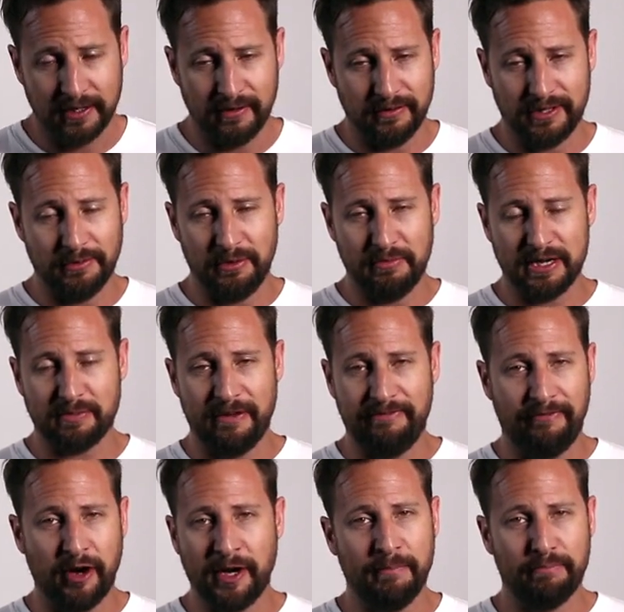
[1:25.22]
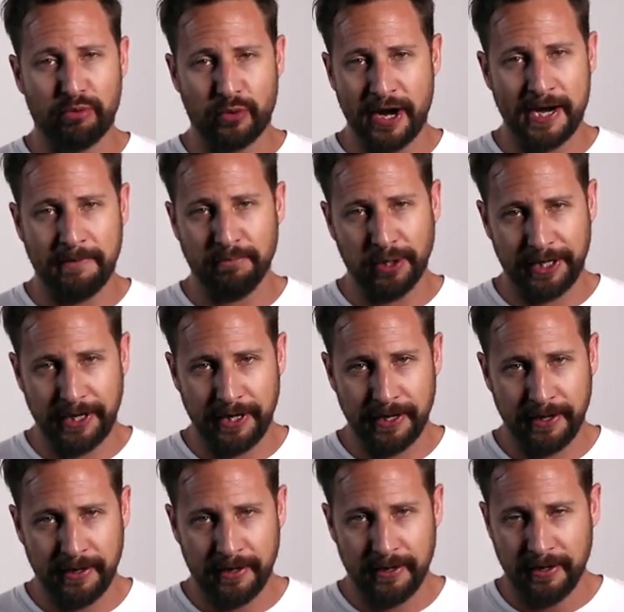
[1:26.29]
it simply makes my fucking brain bleed.
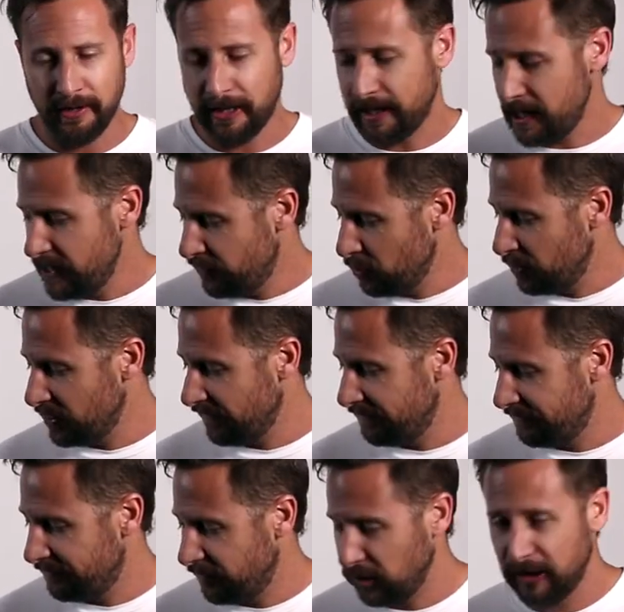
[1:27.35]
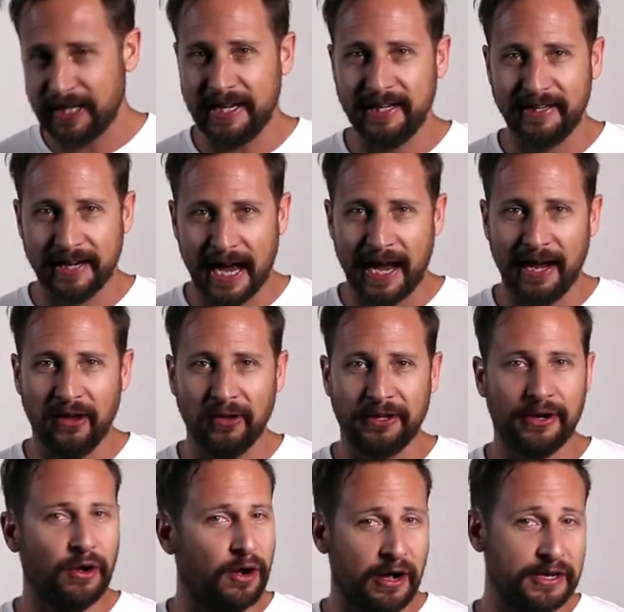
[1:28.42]
Like, even with a fully dialed
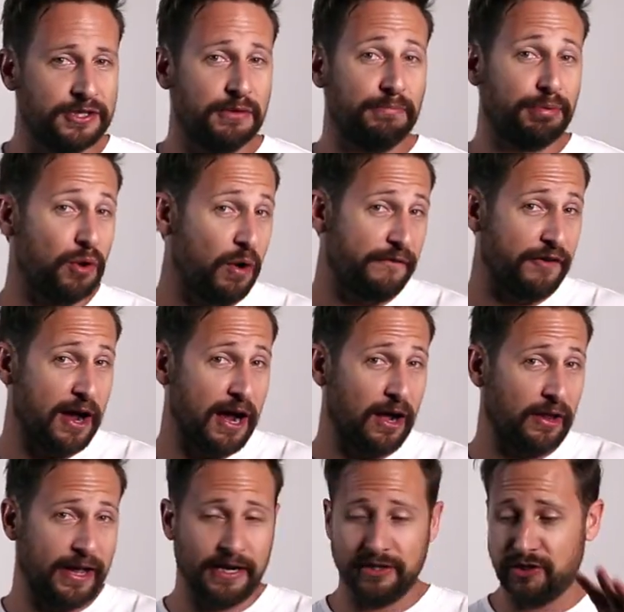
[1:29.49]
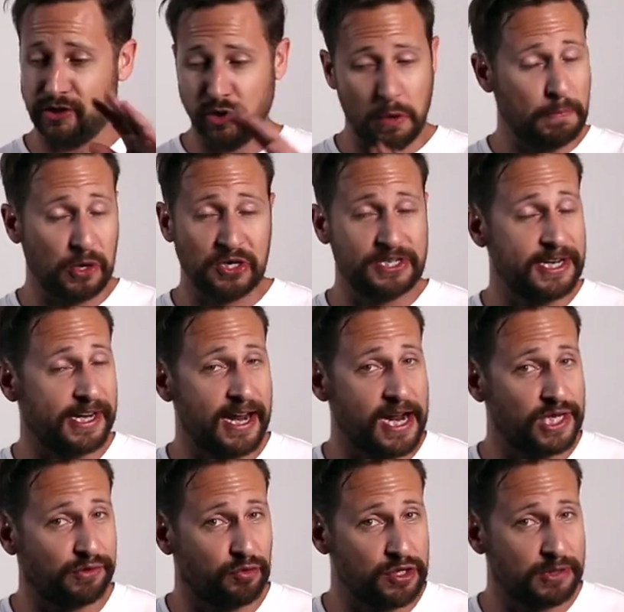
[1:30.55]
and awesome profile and a super
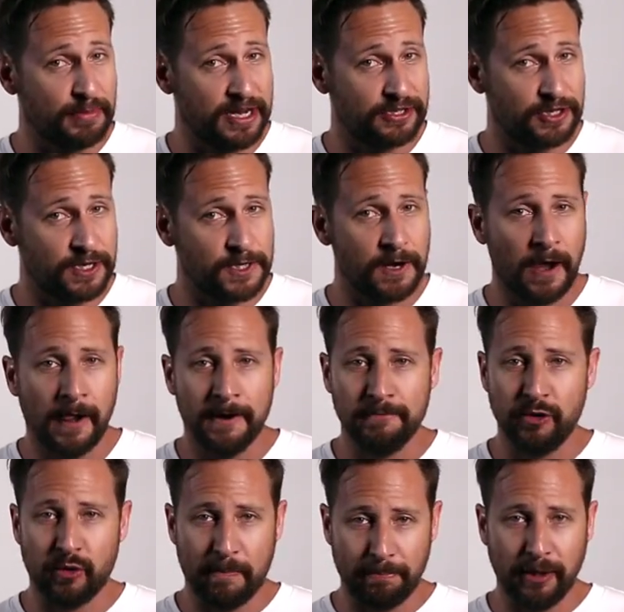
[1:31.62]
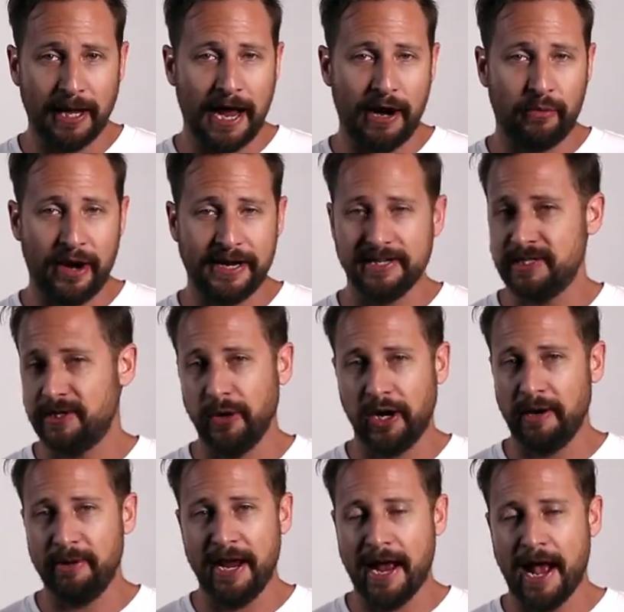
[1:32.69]
sick-ass first message, your reply rate is still going
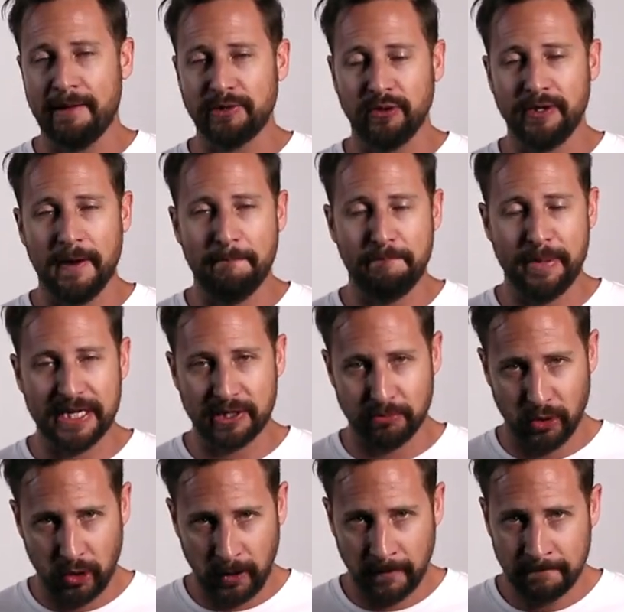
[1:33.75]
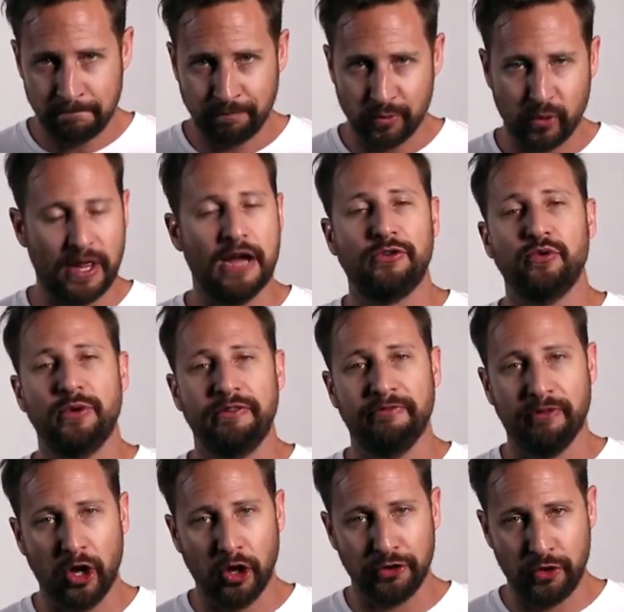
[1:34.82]
to be absolutely abysmal without doing
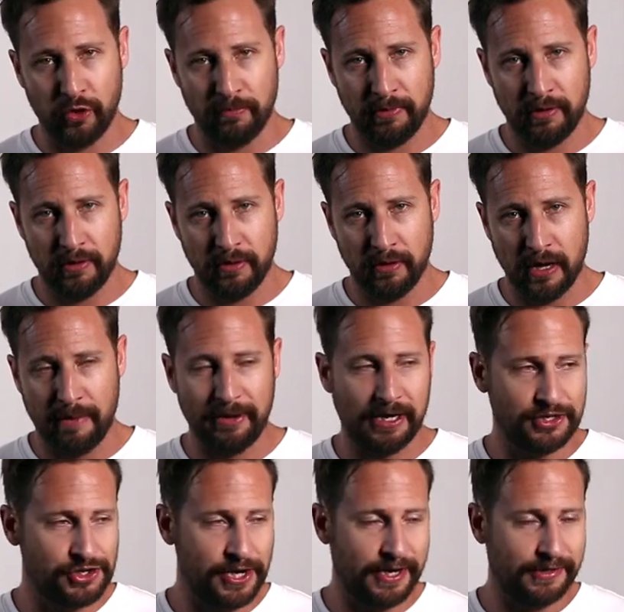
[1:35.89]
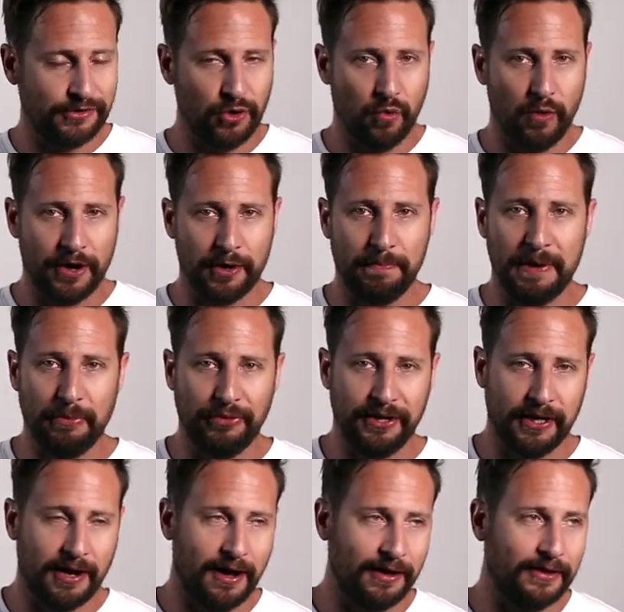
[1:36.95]
volume. I mean, it's no wonder people
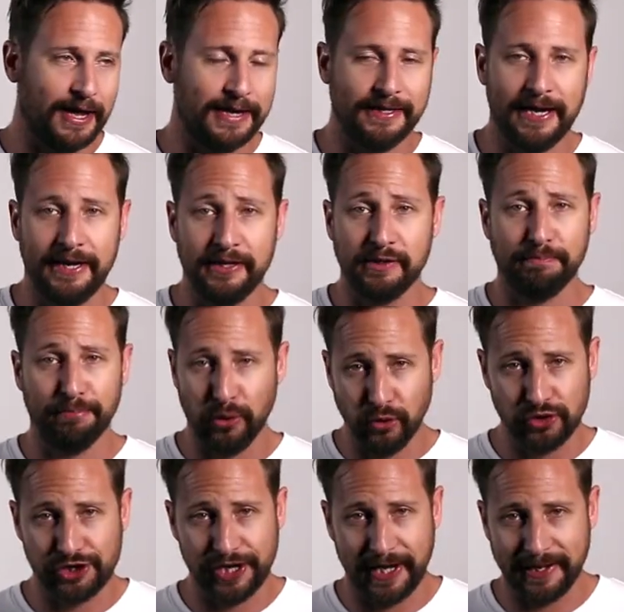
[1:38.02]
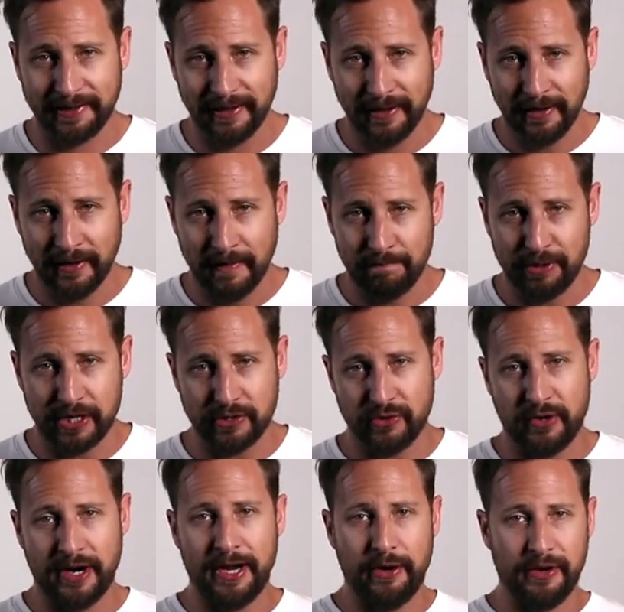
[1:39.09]
think online dating is bullshit, because
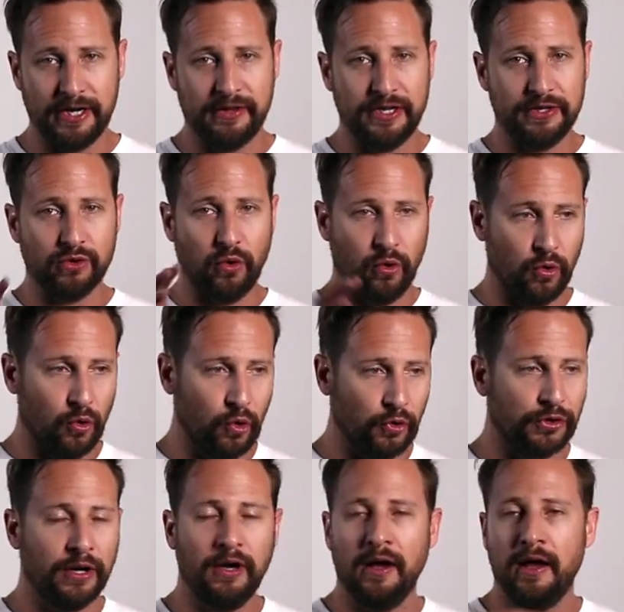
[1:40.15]
they're adhering to these old,